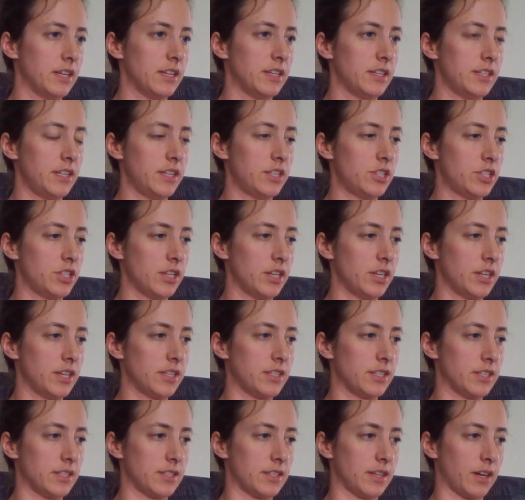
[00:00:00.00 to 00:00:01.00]
teaching it
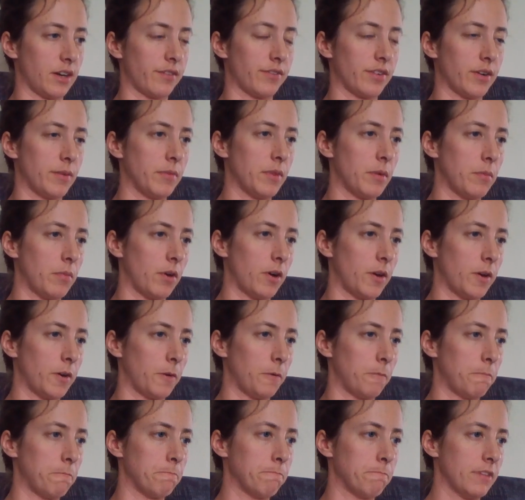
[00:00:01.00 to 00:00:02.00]
to suck from the
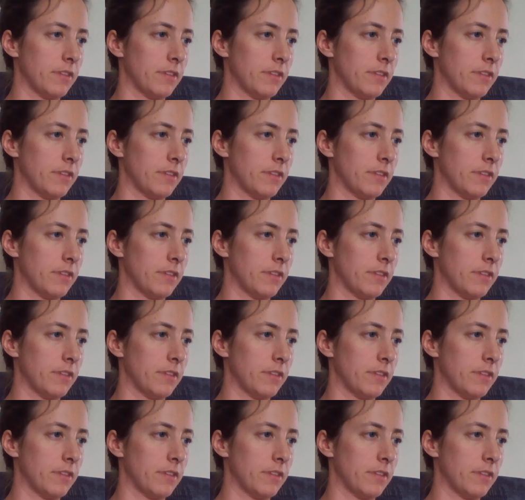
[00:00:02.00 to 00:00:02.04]
bottle.